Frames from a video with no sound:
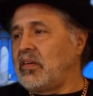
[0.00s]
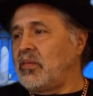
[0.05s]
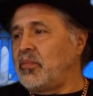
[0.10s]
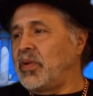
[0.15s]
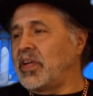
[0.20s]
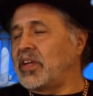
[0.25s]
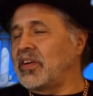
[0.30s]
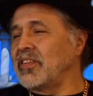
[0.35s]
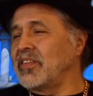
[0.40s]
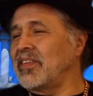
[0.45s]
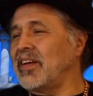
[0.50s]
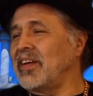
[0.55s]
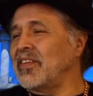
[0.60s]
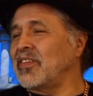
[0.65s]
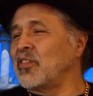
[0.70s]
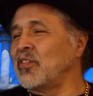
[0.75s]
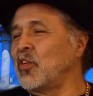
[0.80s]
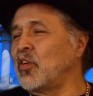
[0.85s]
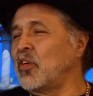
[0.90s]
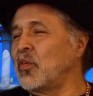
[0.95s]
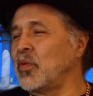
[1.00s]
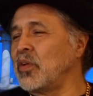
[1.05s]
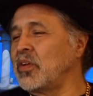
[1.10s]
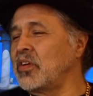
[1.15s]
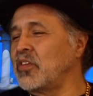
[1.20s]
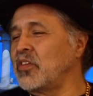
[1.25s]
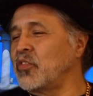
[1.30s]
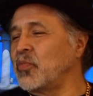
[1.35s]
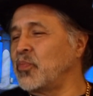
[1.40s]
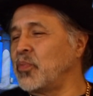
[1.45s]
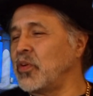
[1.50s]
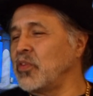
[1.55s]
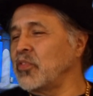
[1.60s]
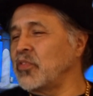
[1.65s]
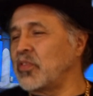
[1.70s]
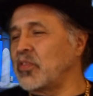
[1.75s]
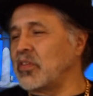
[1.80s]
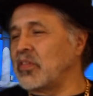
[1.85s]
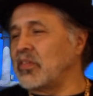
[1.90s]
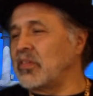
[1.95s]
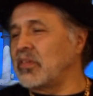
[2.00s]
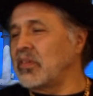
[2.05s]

Because that's normal. You're supposed to.